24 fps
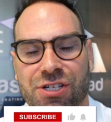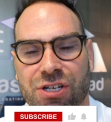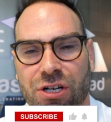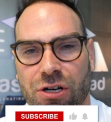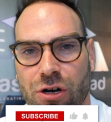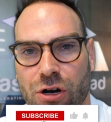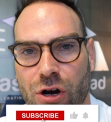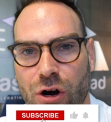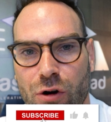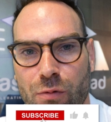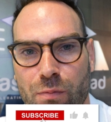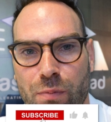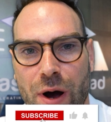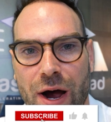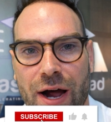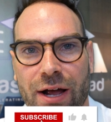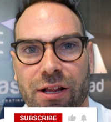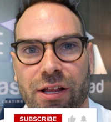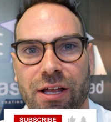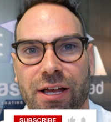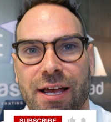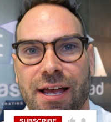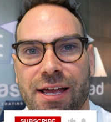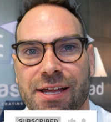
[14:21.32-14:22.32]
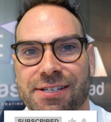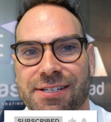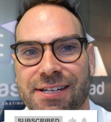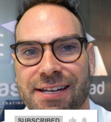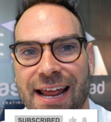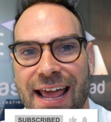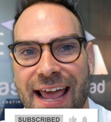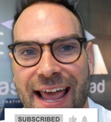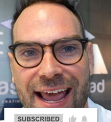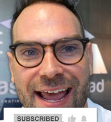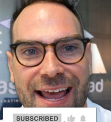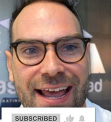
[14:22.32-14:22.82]
It's a co-pilot. It's
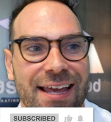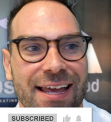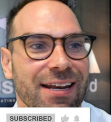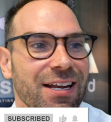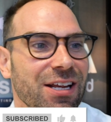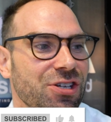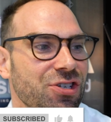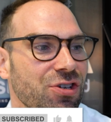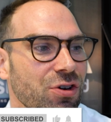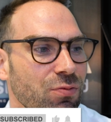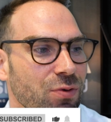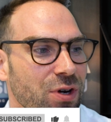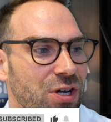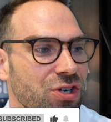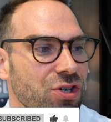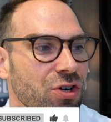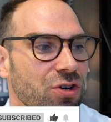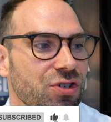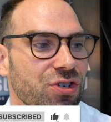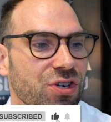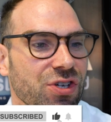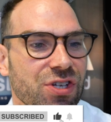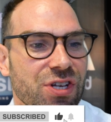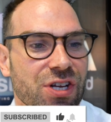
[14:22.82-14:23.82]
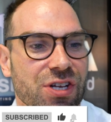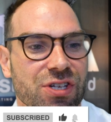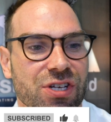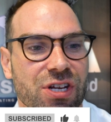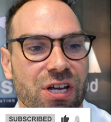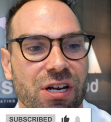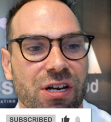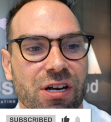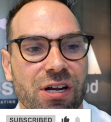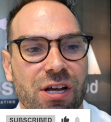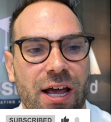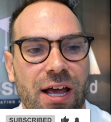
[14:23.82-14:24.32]
an aid. It's a research assistant.